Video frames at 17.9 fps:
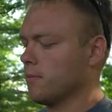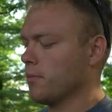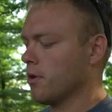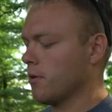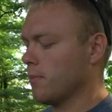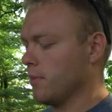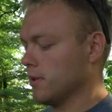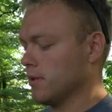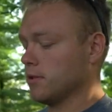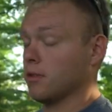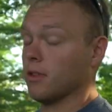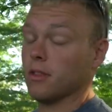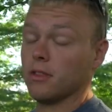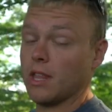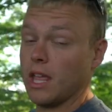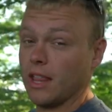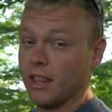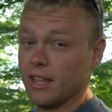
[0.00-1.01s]
the purpose. So
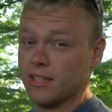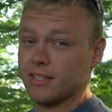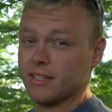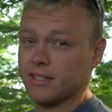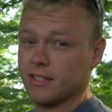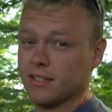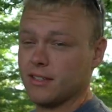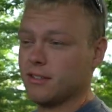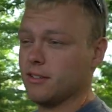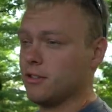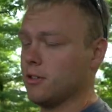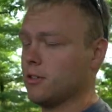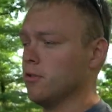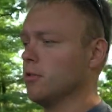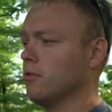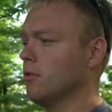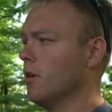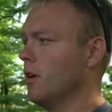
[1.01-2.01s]
they listened
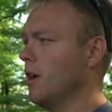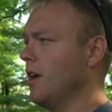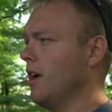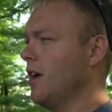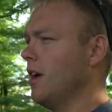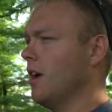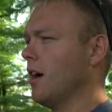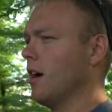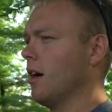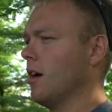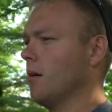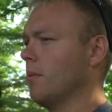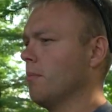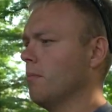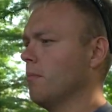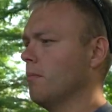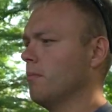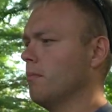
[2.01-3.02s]
to
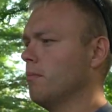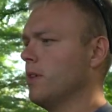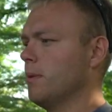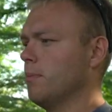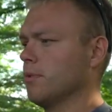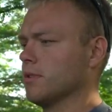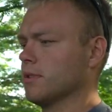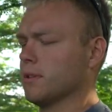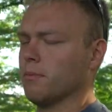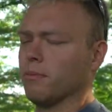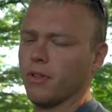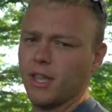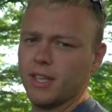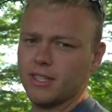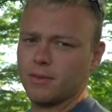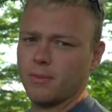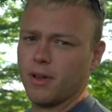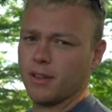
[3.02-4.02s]
um, people's
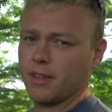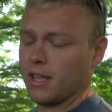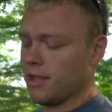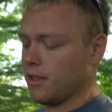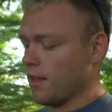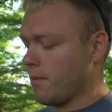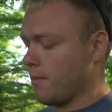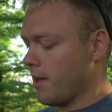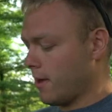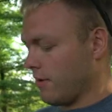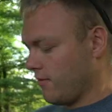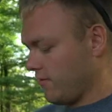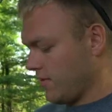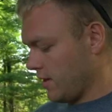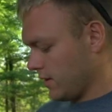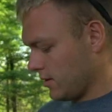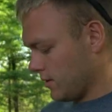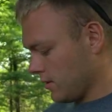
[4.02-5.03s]
complaints about that and they made a
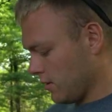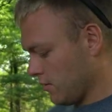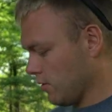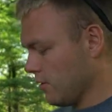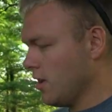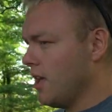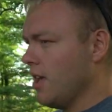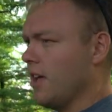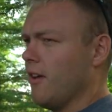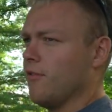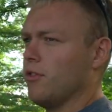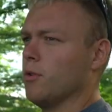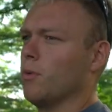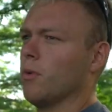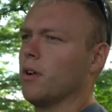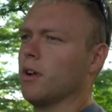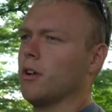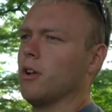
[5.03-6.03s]
fix. So if
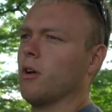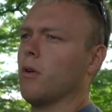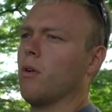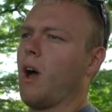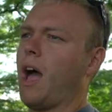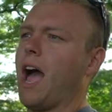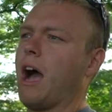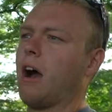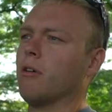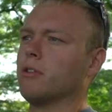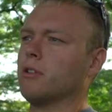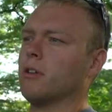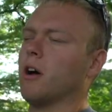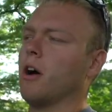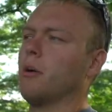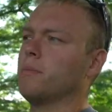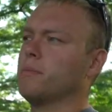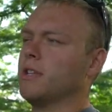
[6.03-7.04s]
you want to know how to
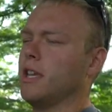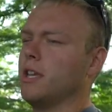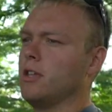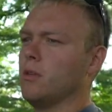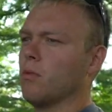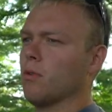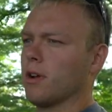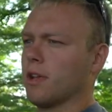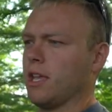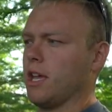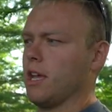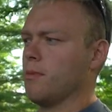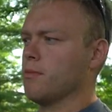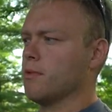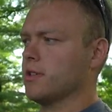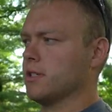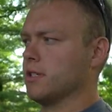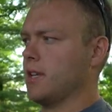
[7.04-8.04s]
update your
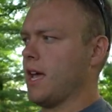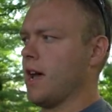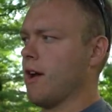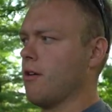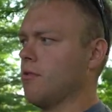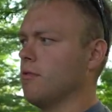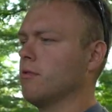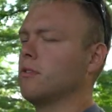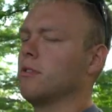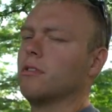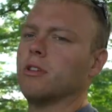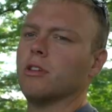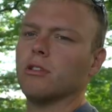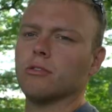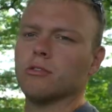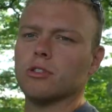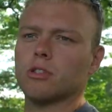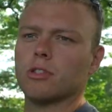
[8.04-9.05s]
cameras now,
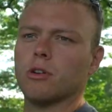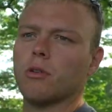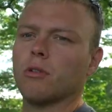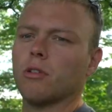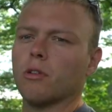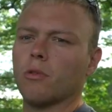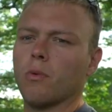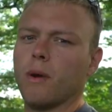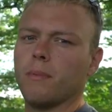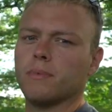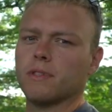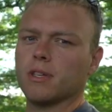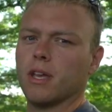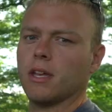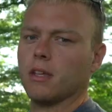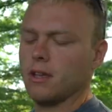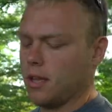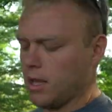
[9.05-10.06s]
you'll just go to their
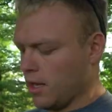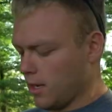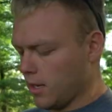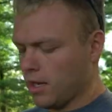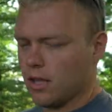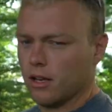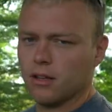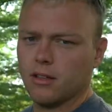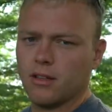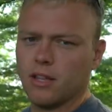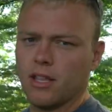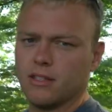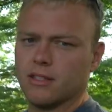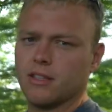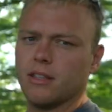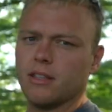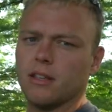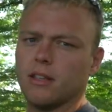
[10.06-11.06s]
website and it,
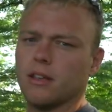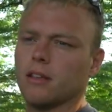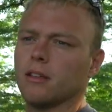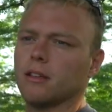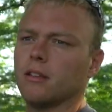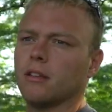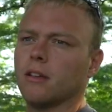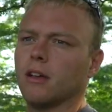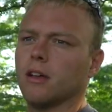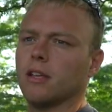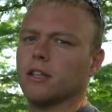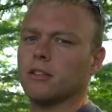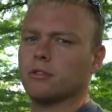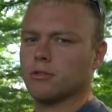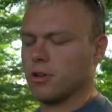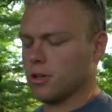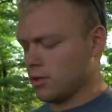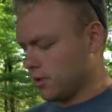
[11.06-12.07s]
it's in the uh,
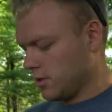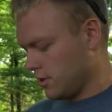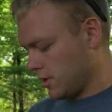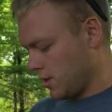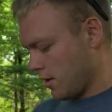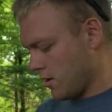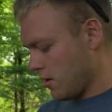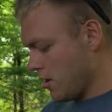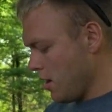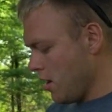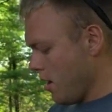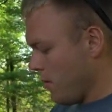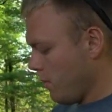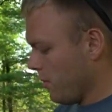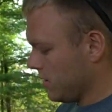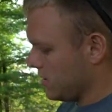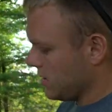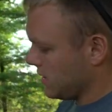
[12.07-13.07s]
instructions there
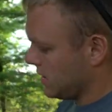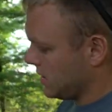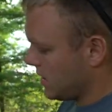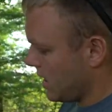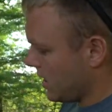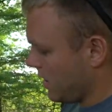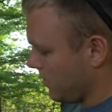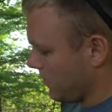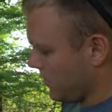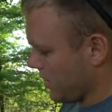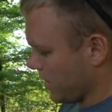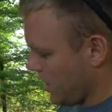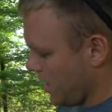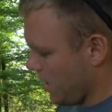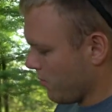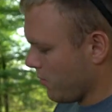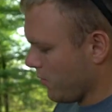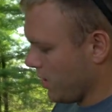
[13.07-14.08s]
but to set up the
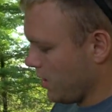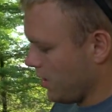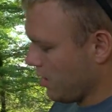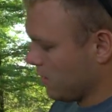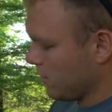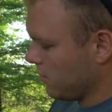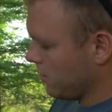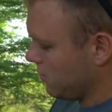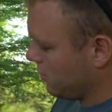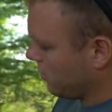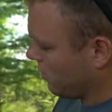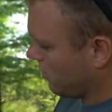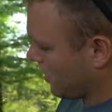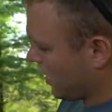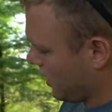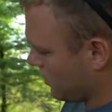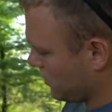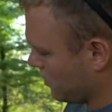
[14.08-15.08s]
camera here.
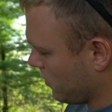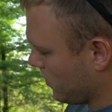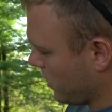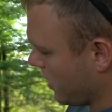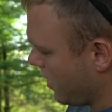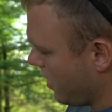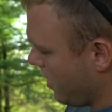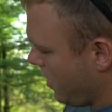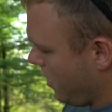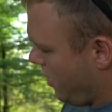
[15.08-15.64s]
Okay, so we,